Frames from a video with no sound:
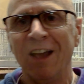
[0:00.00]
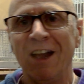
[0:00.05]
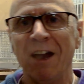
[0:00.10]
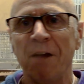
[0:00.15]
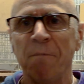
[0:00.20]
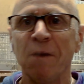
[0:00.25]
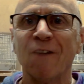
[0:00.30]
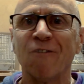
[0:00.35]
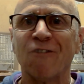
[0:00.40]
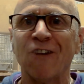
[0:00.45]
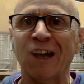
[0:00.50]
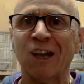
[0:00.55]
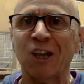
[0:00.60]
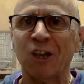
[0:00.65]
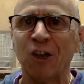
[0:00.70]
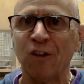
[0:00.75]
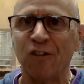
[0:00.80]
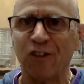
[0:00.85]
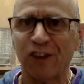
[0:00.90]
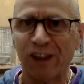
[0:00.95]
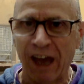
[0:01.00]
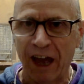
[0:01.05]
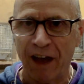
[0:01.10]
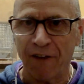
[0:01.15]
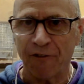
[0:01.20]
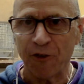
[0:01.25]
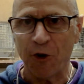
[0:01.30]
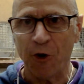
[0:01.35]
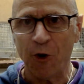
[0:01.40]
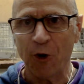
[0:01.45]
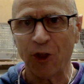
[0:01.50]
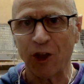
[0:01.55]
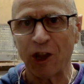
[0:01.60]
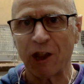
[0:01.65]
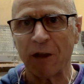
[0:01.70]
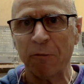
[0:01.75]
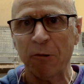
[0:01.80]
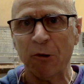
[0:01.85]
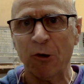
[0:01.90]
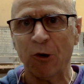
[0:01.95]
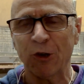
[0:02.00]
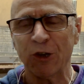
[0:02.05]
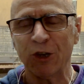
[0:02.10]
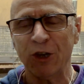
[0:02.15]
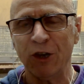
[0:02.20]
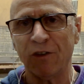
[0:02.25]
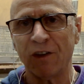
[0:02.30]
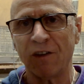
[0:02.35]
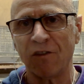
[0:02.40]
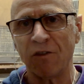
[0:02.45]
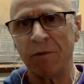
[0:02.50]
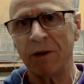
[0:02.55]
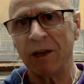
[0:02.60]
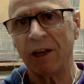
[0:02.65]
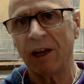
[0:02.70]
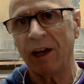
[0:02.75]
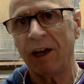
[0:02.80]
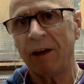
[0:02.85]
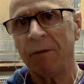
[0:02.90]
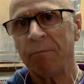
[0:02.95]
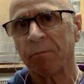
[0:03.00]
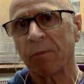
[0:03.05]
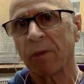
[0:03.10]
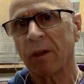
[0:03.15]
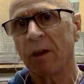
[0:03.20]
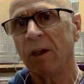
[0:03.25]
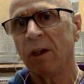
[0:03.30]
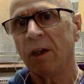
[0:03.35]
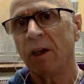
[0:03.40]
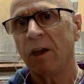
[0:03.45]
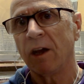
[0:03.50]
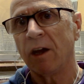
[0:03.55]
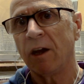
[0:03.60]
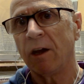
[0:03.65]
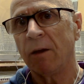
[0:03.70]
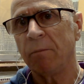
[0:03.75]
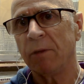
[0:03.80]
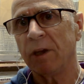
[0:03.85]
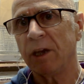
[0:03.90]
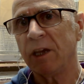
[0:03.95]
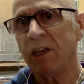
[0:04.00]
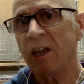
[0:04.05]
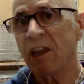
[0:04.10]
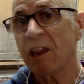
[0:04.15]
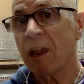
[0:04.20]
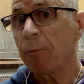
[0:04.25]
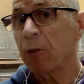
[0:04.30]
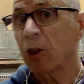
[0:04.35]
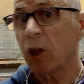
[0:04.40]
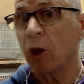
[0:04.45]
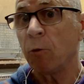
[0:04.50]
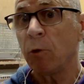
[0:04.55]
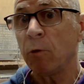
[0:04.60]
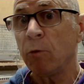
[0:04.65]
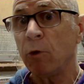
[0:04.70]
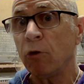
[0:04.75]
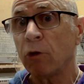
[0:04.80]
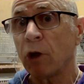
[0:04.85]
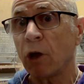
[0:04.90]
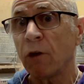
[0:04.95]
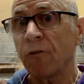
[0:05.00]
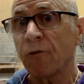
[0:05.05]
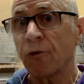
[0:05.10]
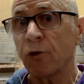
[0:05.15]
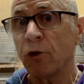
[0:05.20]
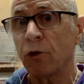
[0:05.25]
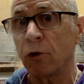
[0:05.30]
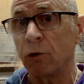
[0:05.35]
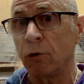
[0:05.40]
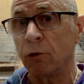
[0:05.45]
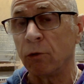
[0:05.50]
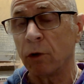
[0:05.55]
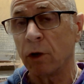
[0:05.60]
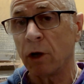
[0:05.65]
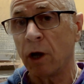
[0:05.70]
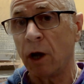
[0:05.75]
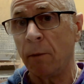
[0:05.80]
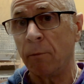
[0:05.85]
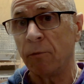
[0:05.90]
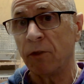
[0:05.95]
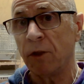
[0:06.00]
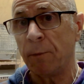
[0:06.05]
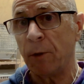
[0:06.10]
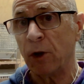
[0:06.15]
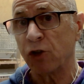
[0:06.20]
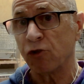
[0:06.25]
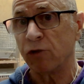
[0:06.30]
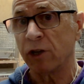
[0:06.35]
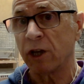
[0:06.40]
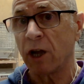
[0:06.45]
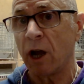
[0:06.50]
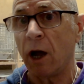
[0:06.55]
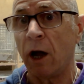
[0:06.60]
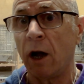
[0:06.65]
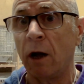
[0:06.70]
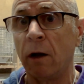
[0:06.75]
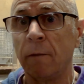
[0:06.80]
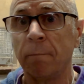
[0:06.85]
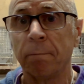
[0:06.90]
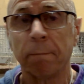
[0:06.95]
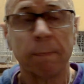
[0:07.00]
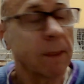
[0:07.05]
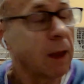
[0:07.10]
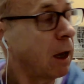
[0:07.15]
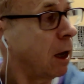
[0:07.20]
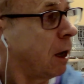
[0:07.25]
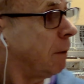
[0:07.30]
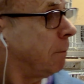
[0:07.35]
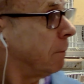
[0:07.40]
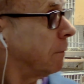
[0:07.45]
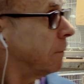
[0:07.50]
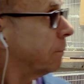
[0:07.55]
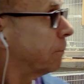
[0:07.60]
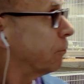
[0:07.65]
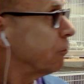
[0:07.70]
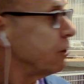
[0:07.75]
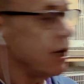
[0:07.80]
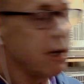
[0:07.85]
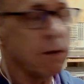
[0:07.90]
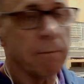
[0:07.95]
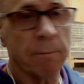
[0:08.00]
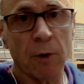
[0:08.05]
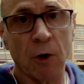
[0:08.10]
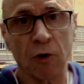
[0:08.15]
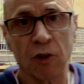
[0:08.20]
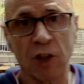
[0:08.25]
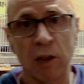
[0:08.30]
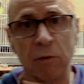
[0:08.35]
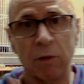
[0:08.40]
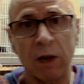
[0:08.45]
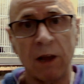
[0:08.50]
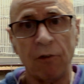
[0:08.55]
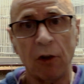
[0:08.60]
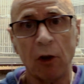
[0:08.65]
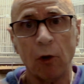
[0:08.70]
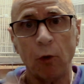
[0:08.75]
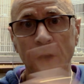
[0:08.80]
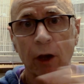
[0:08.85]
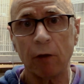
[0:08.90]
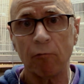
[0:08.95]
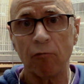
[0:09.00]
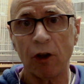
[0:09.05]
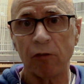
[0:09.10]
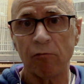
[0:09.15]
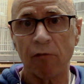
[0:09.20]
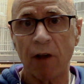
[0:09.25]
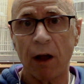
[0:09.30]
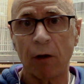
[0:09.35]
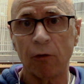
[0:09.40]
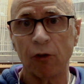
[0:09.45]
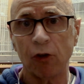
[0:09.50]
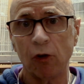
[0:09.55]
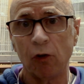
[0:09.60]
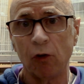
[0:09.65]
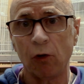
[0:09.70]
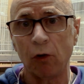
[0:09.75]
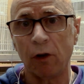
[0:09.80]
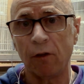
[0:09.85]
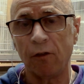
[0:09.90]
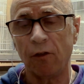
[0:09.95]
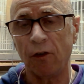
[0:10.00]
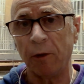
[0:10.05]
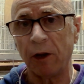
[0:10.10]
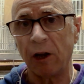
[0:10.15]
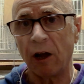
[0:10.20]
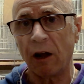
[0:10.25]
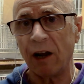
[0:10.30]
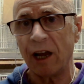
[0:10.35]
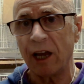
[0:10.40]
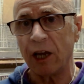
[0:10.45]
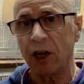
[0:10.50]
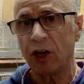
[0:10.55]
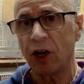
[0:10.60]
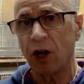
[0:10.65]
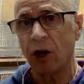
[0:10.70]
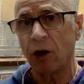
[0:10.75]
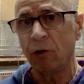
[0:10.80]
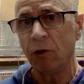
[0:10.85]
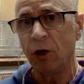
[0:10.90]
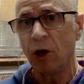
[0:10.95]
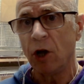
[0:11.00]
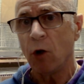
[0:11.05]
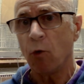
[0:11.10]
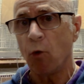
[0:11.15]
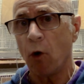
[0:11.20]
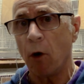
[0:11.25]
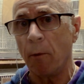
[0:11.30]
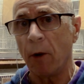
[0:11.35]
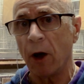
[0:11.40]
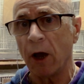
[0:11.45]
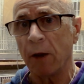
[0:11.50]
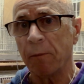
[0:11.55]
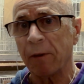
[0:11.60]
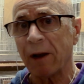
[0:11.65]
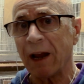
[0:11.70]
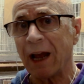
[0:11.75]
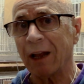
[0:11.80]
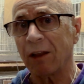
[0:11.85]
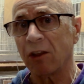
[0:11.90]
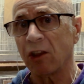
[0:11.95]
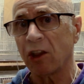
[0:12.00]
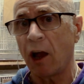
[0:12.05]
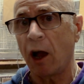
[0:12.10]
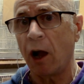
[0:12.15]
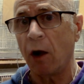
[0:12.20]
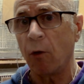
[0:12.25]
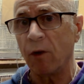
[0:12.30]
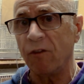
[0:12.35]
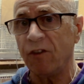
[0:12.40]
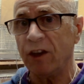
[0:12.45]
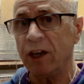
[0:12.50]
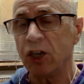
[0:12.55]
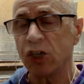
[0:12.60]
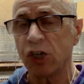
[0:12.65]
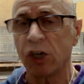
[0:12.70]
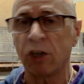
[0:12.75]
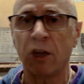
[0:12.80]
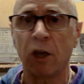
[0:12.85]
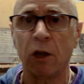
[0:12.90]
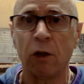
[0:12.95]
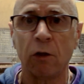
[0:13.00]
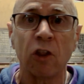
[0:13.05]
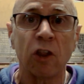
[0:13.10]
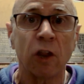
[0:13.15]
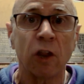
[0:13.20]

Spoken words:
big thank you for that, for all the support you've given me there. In this episode we will go through the Budgerigar breeding boxes. We'll have a quick run round all of them, and I'll let you know what my plans are with each of those